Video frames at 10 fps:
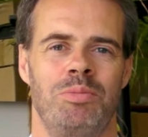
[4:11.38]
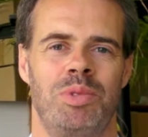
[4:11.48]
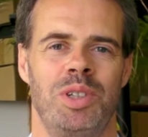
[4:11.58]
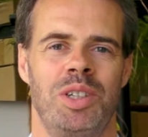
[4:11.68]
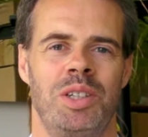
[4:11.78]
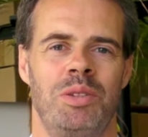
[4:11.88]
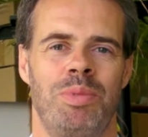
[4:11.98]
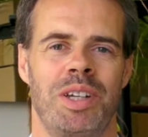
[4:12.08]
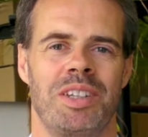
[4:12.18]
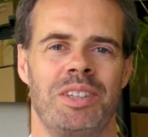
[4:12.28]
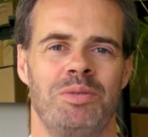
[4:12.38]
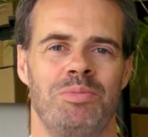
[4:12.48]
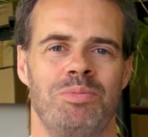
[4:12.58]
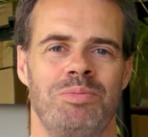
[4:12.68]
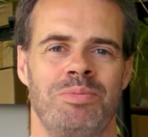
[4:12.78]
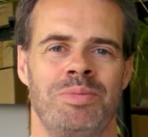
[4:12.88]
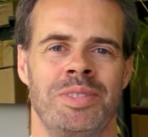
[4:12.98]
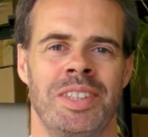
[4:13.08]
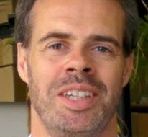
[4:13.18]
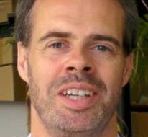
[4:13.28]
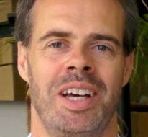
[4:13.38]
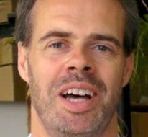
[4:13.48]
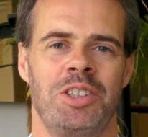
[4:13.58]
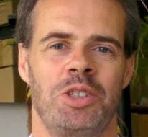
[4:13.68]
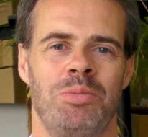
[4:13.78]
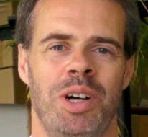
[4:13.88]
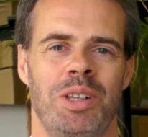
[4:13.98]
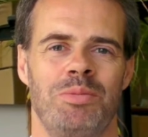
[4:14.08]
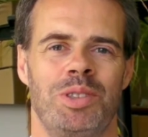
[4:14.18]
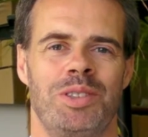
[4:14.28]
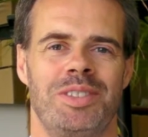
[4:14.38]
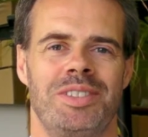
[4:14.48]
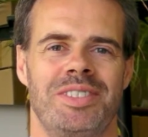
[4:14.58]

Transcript: Breathe better and smile more.